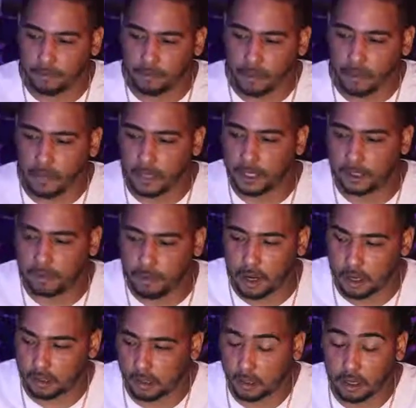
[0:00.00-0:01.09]
That's
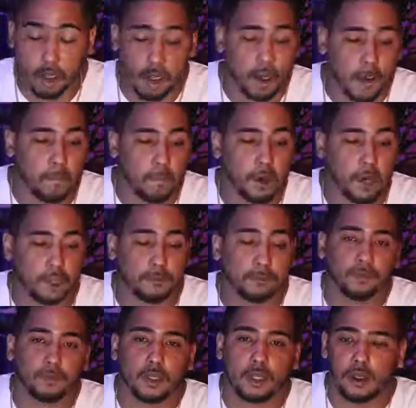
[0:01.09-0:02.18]
embarrassing. But
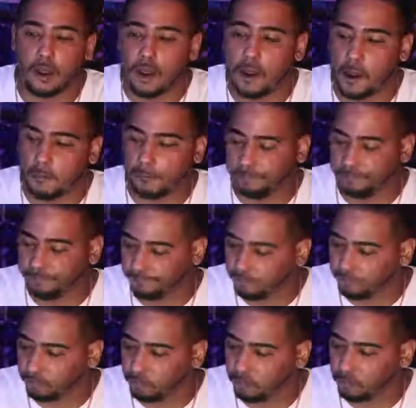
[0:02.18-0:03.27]
um,
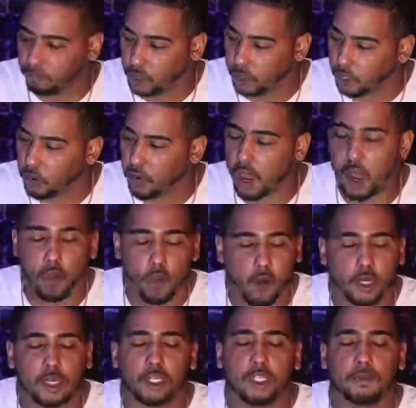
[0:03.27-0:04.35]
you know, I want
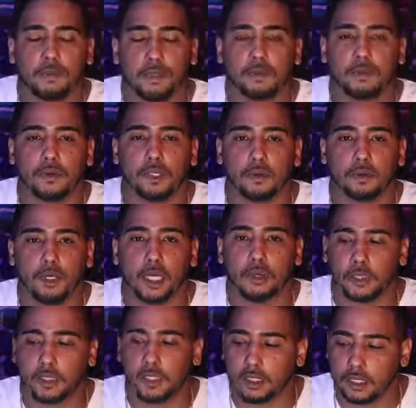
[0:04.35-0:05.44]
these people to be able to
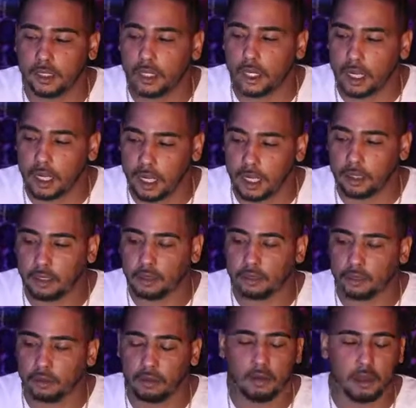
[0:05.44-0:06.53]
say, hey,
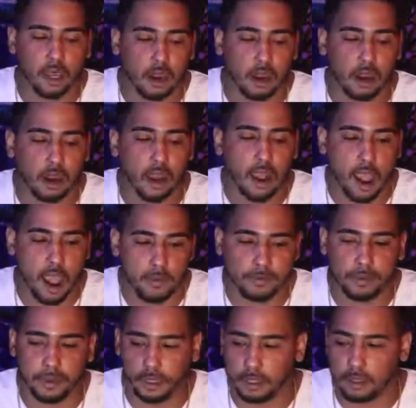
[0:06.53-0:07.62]
they are
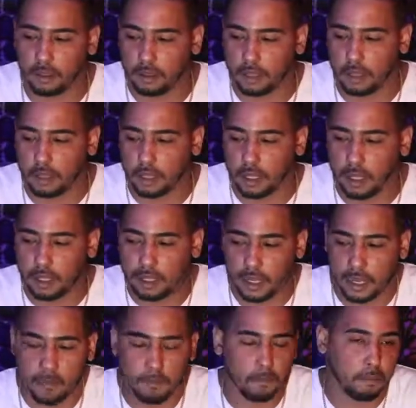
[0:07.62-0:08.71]
happy that they
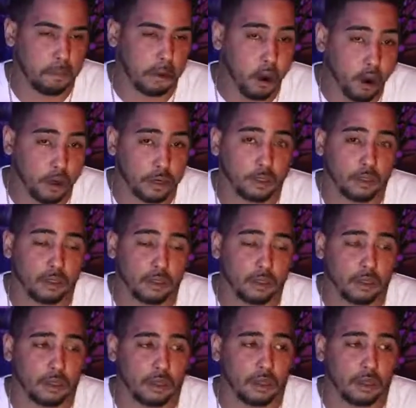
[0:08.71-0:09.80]
embarked
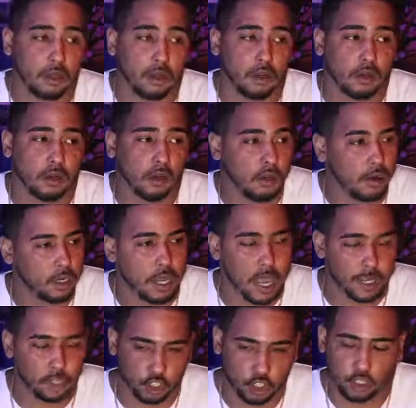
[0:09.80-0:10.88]
on that
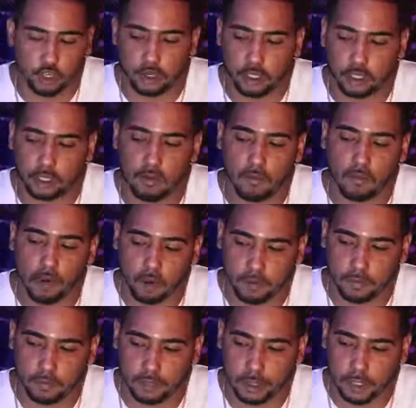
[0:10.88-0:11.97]
journey to
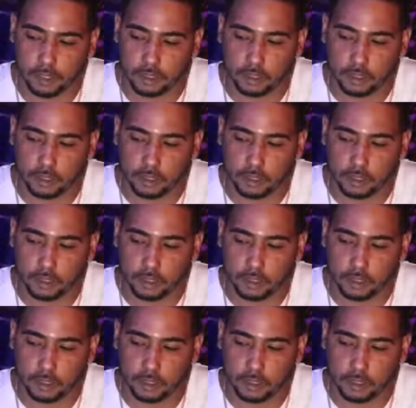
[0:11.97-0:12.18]
motivate